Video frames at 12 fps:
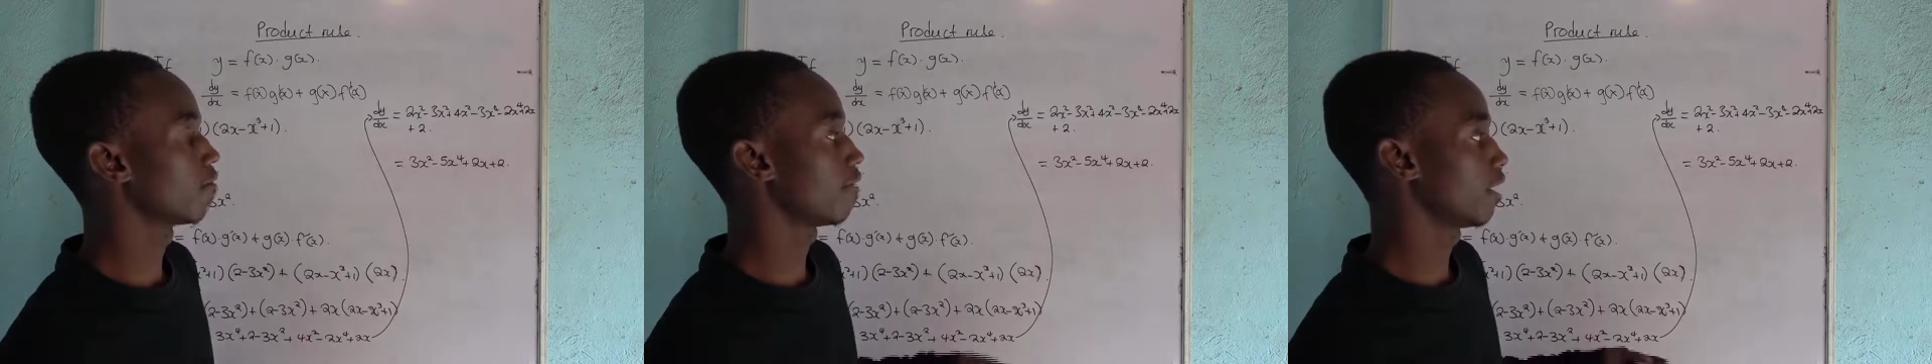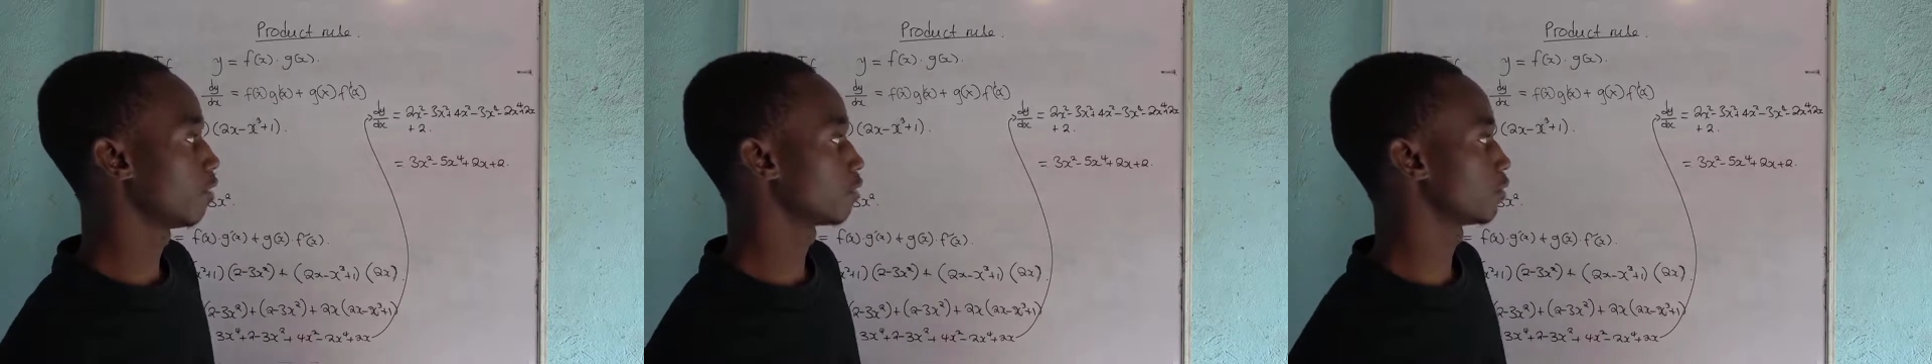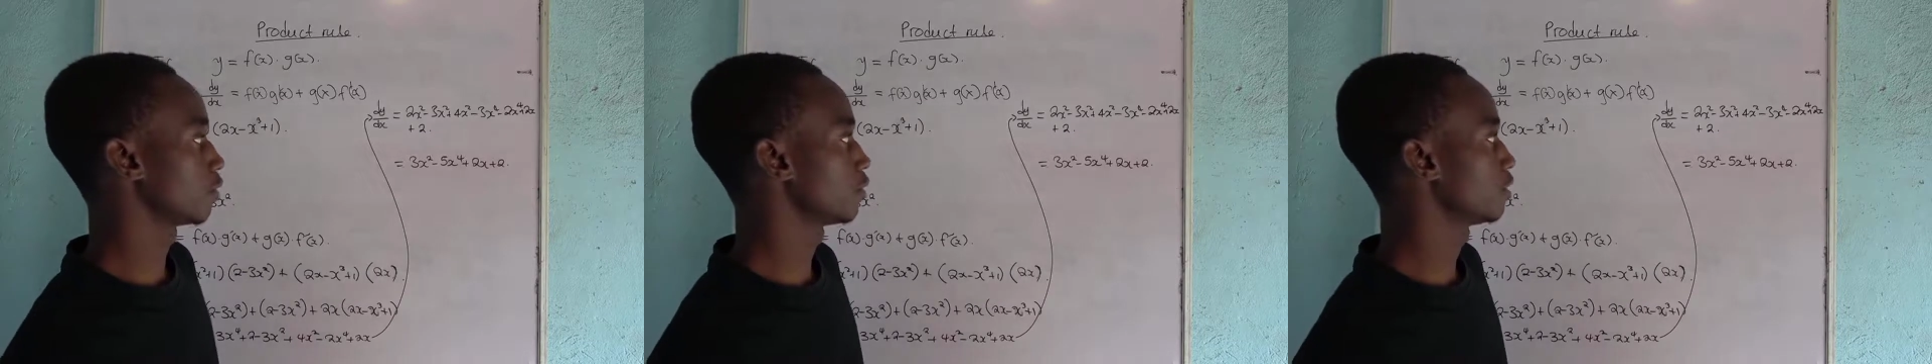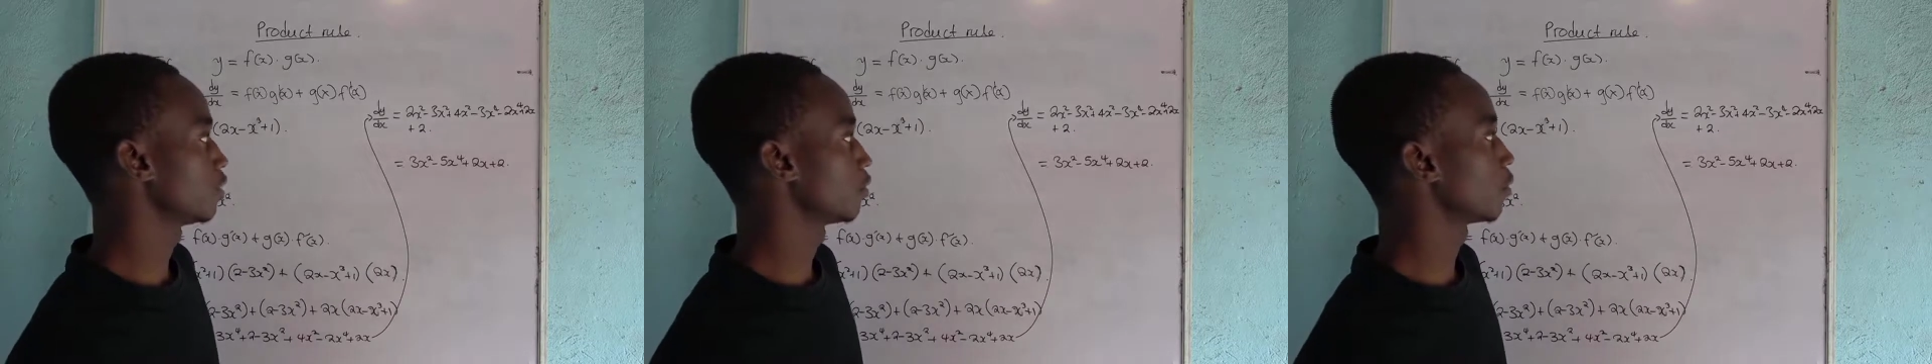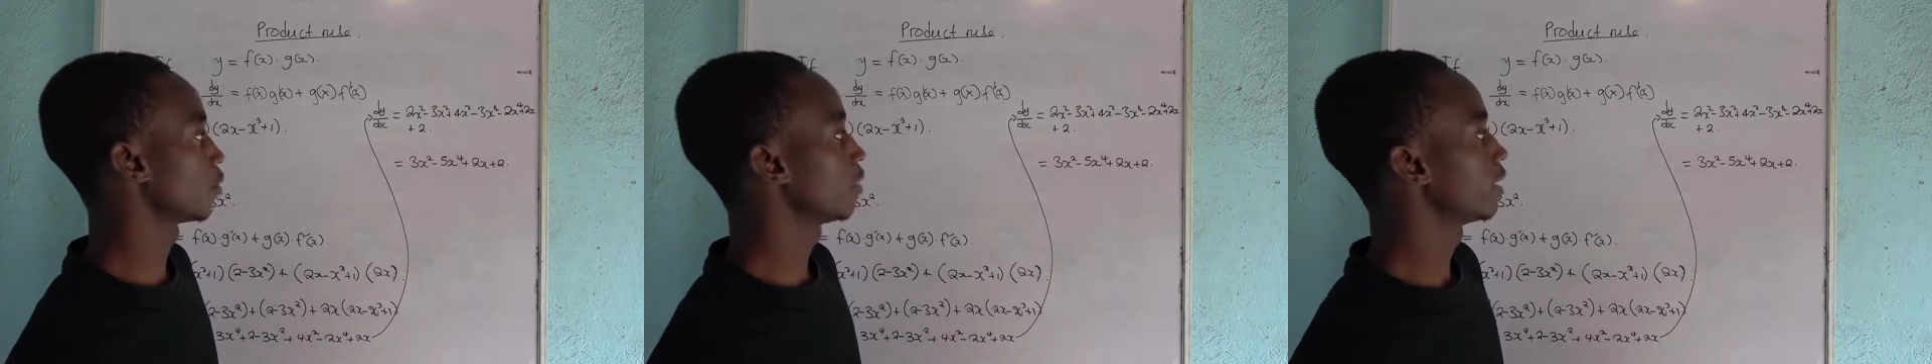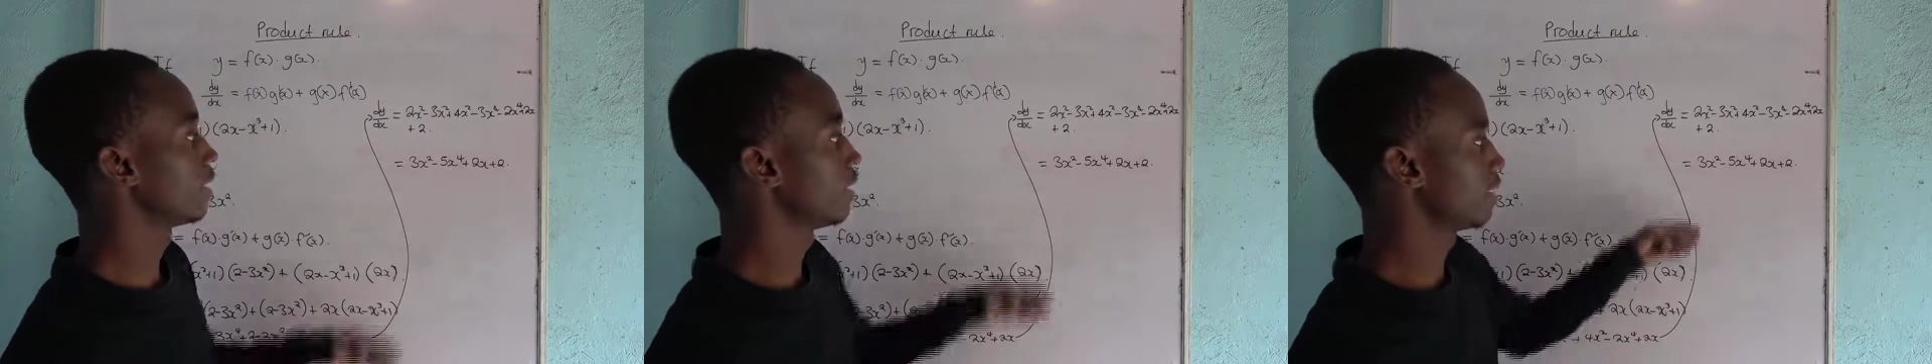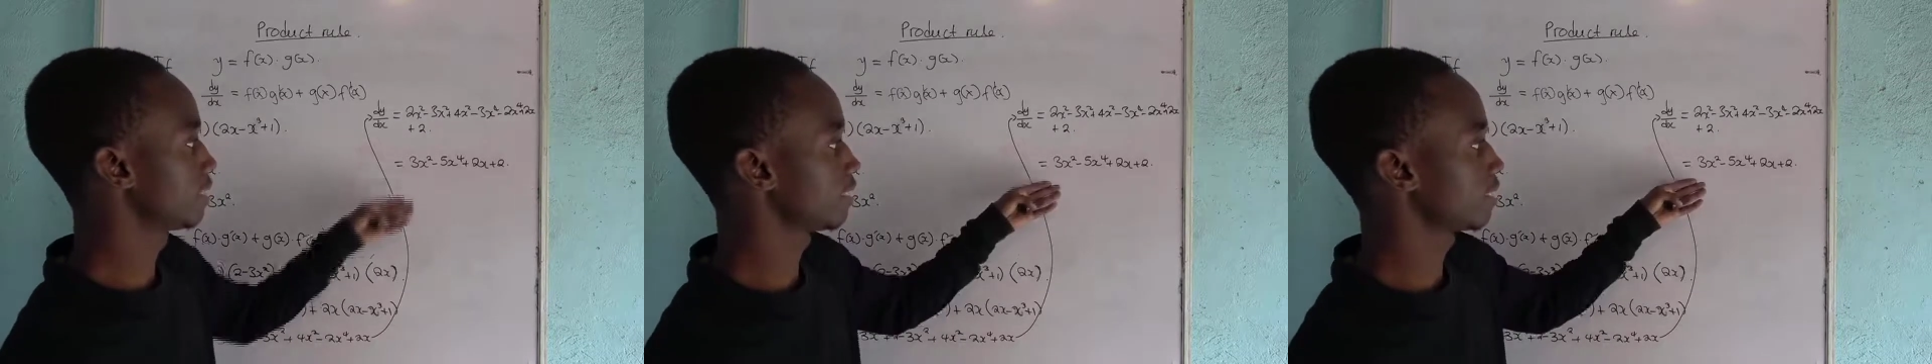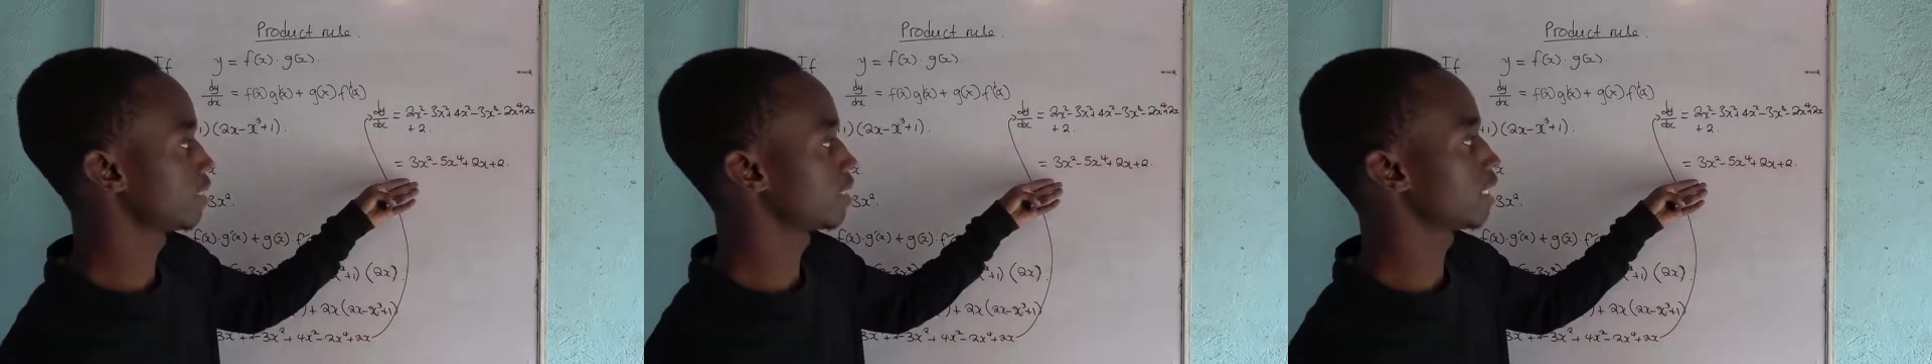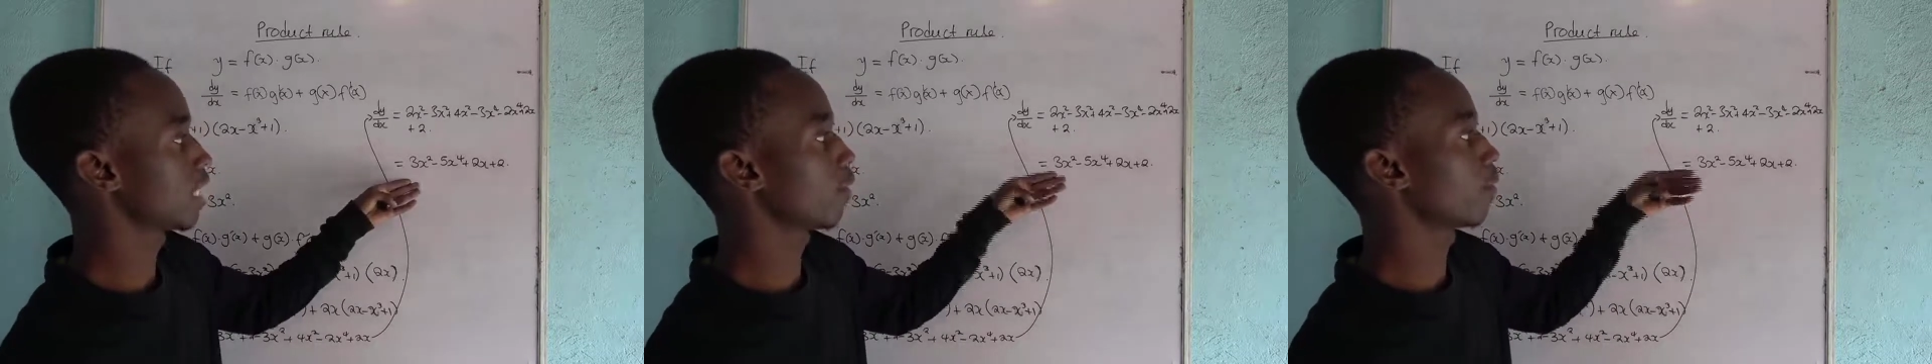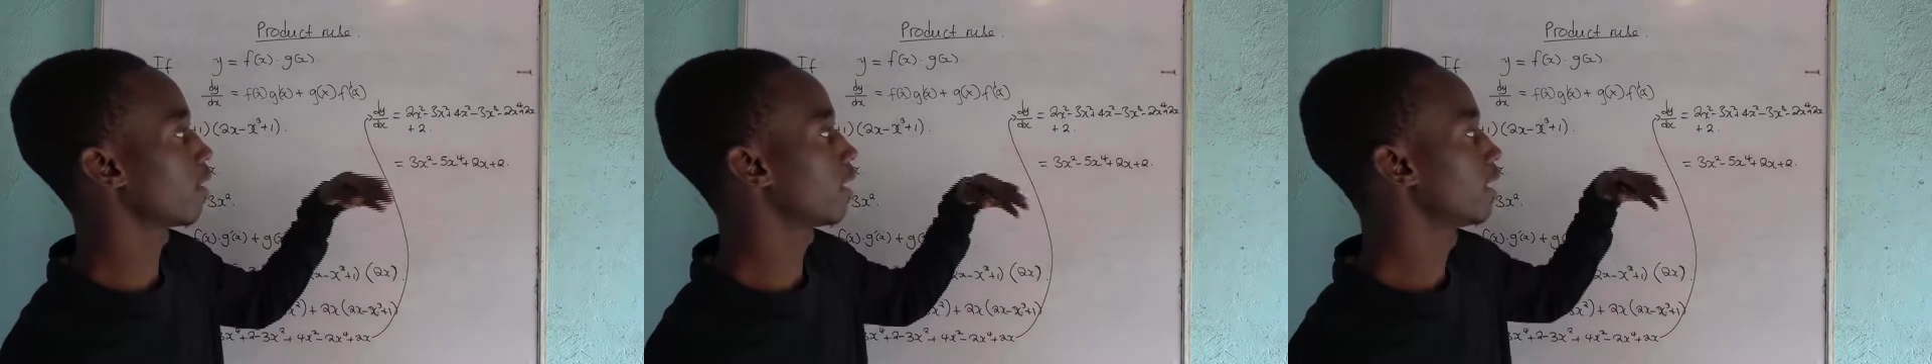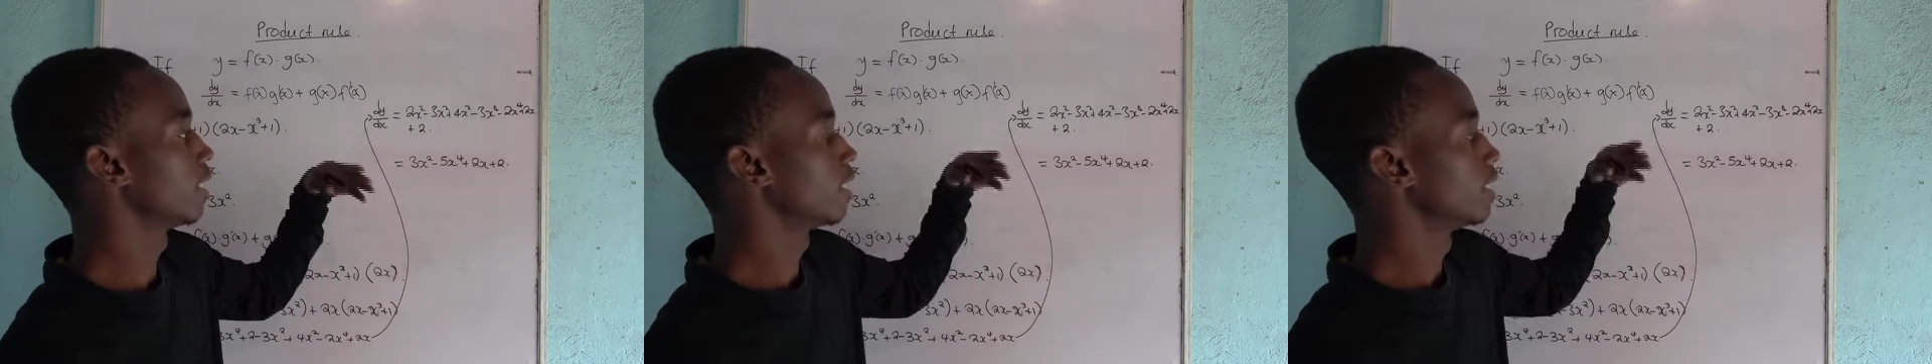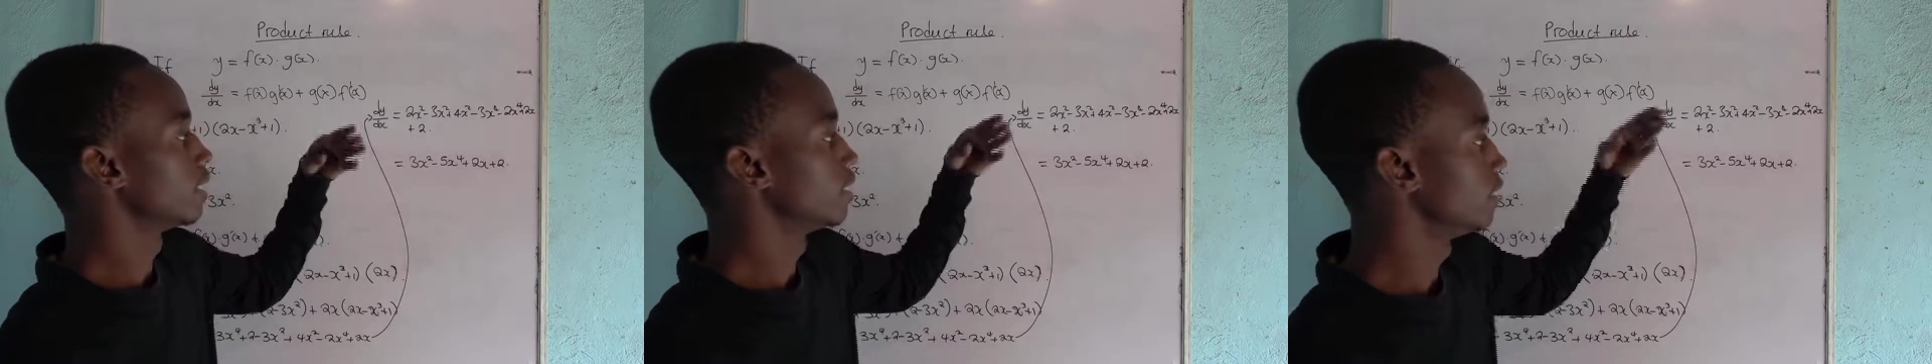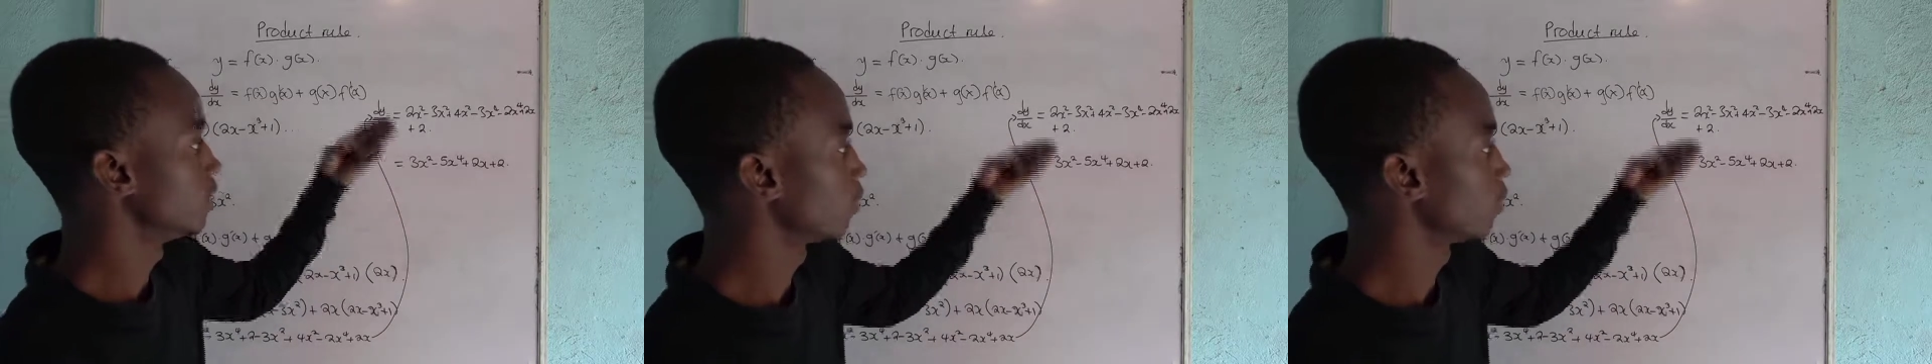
final solution, or this is our dy